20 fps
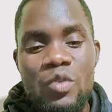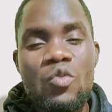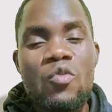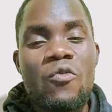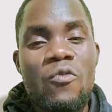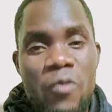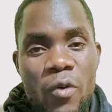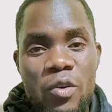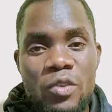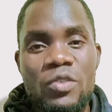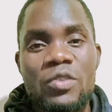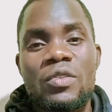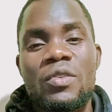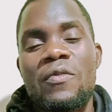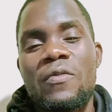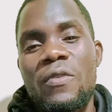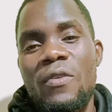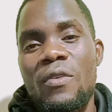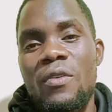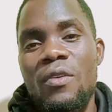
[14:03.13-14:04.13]
to vote
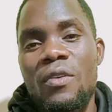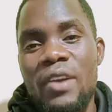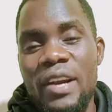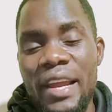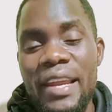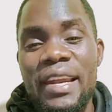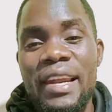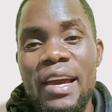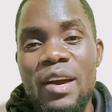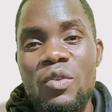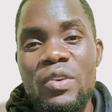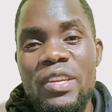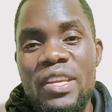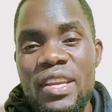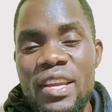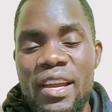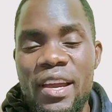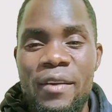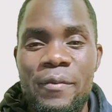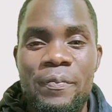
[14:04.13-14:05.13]
for Raila
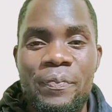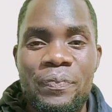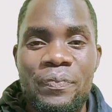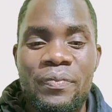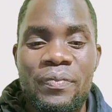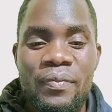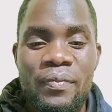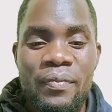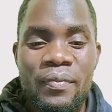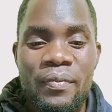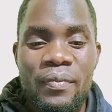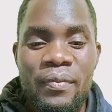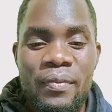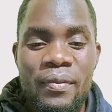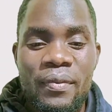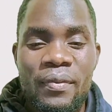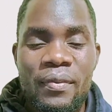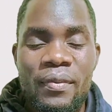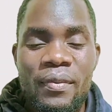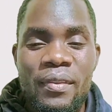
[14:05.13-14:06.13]
Odinga
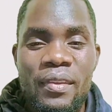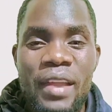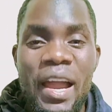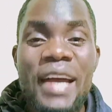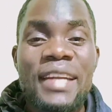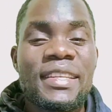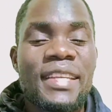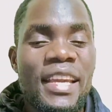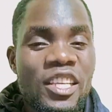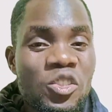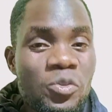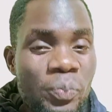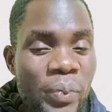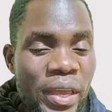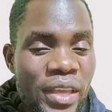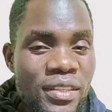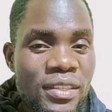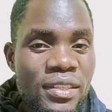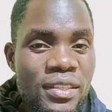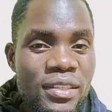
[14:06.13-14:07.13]
at the
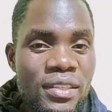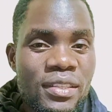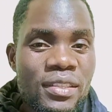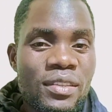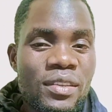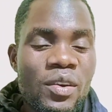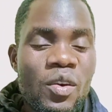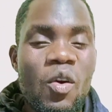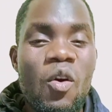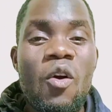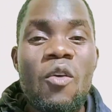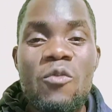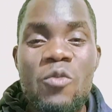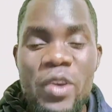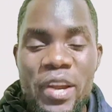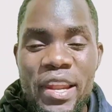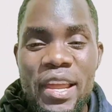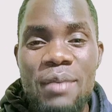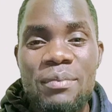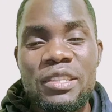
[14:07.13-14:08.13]
expense of
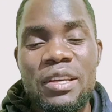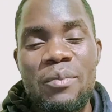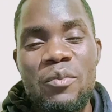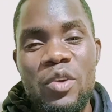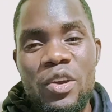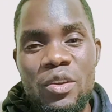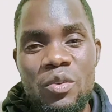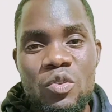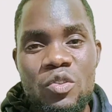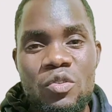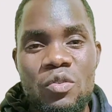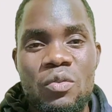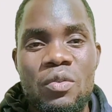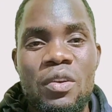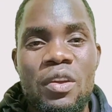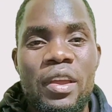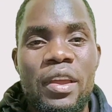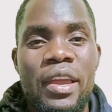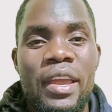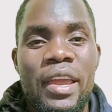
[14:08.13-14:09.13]
William Samoei Ruto.
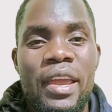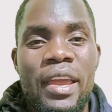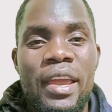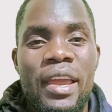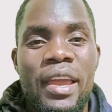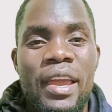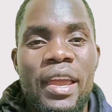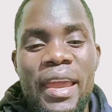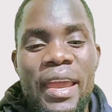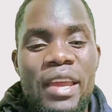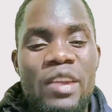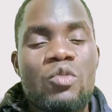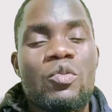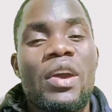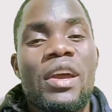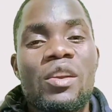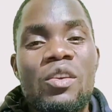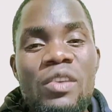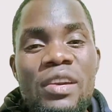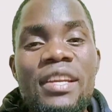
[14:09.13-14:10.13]
And
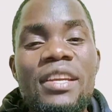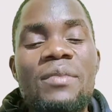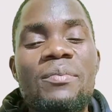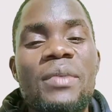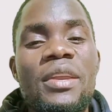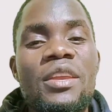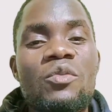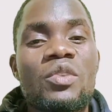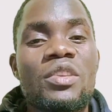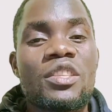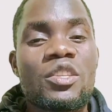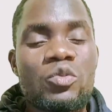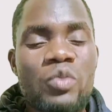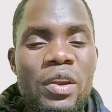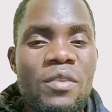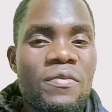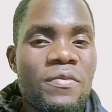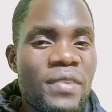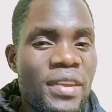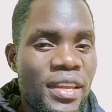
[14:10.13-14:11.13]
we are only remaining with
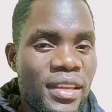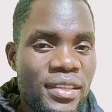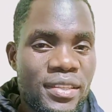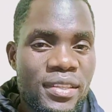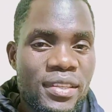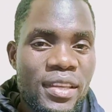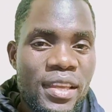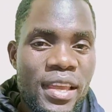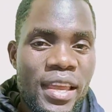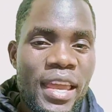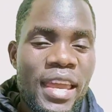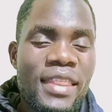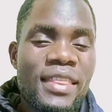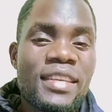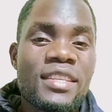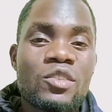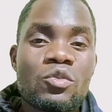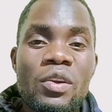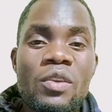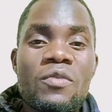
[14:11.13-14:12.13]
12 days.
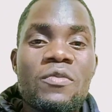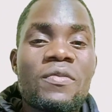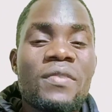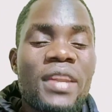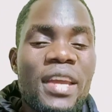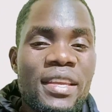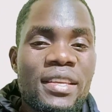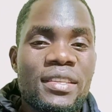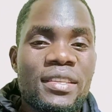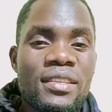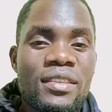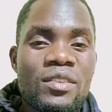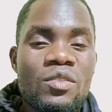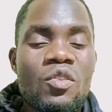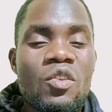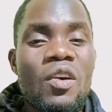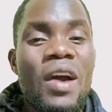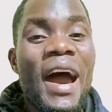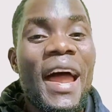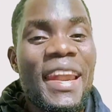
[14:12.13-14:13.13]
And these 12 days,
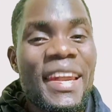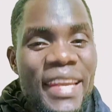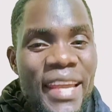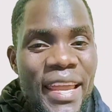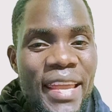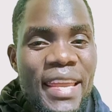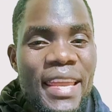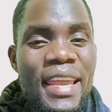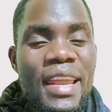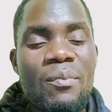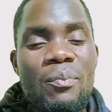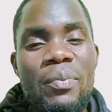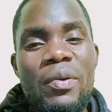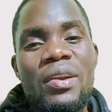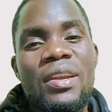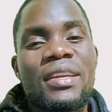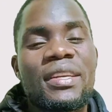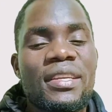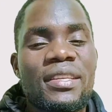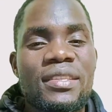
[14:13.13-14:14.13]
you know, a day in
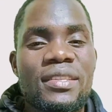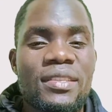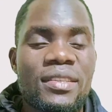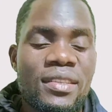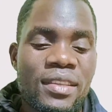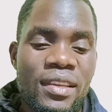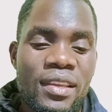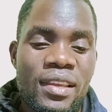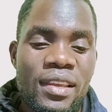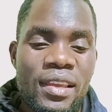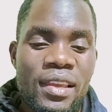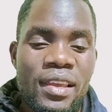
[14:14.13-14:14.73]
politics